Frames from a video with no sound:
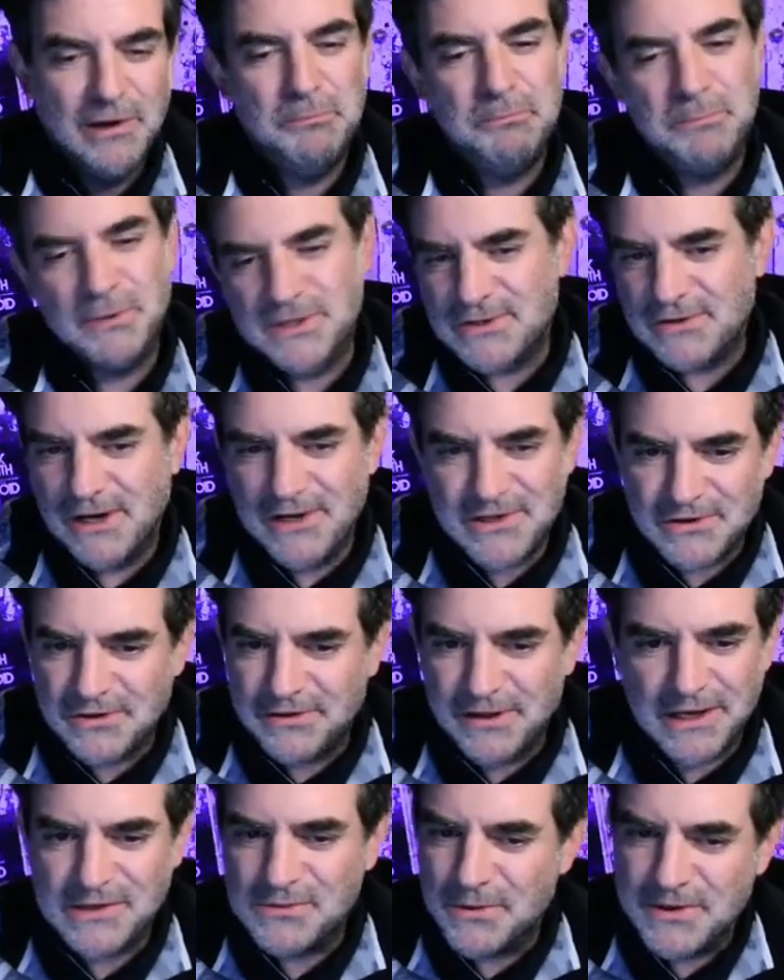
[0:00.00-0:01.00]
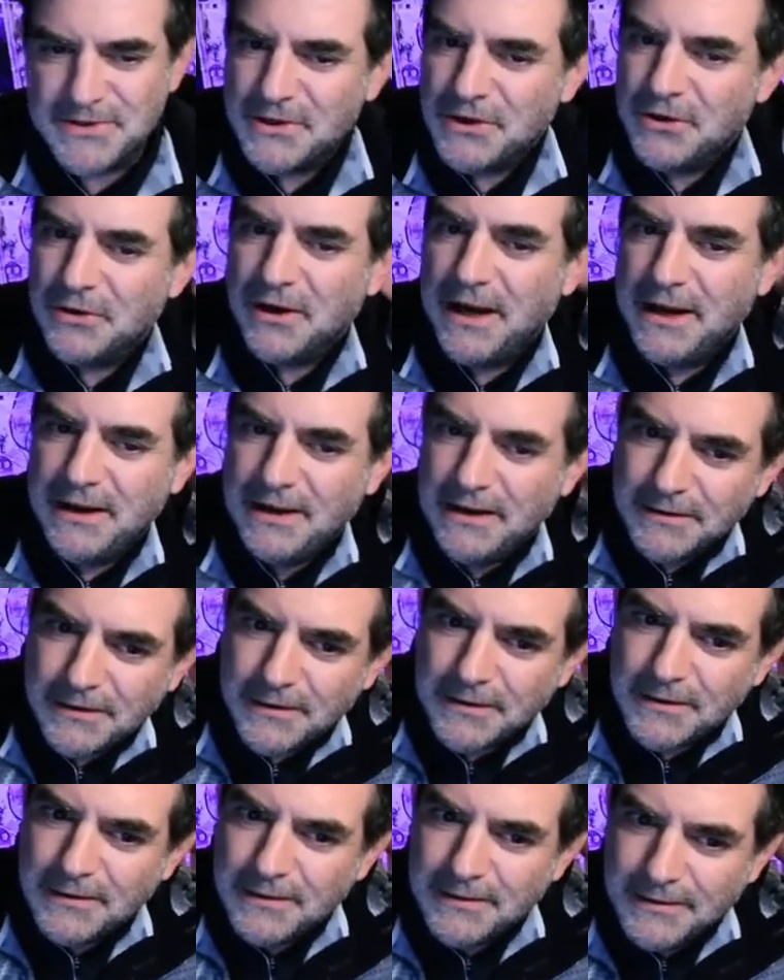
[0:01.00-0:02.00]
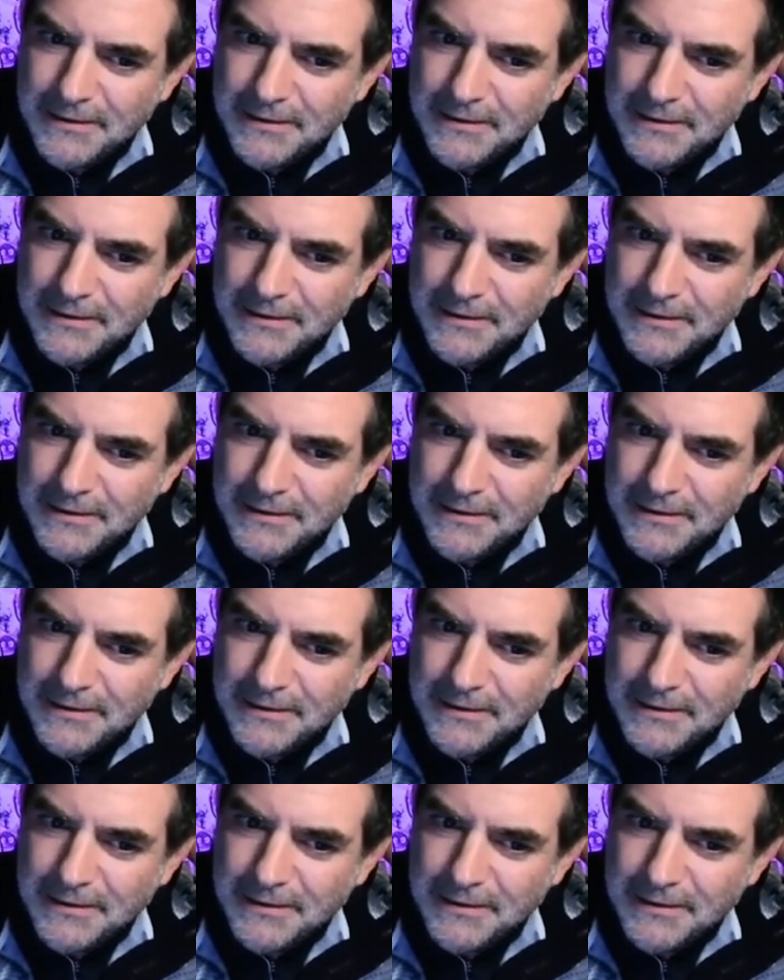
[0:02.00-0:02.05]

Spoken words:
but Stranger Things wasn't great either.